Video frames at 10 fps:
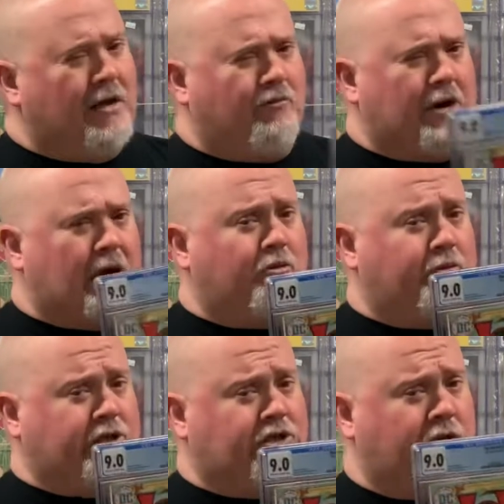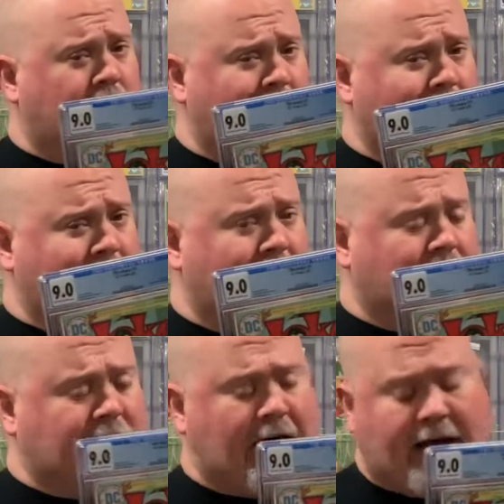Probably should. Like I said, it's
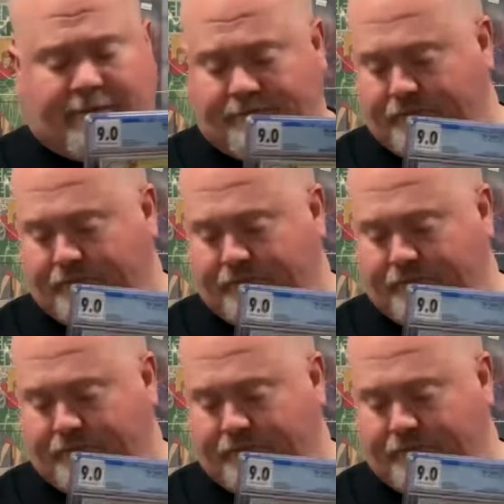hot,